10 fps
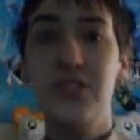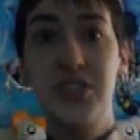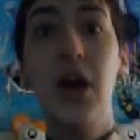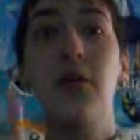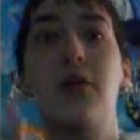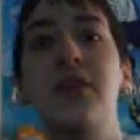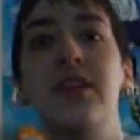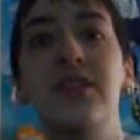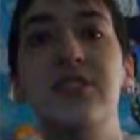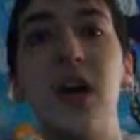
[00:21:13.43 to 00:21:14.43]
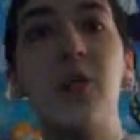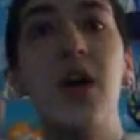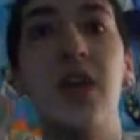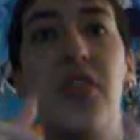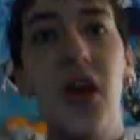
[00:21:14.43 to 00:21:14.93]
There's two. So,
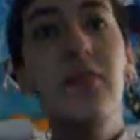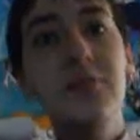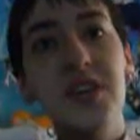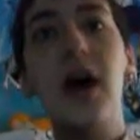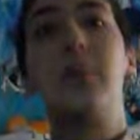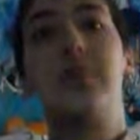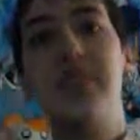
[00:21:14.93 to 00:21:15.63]
thumbs up.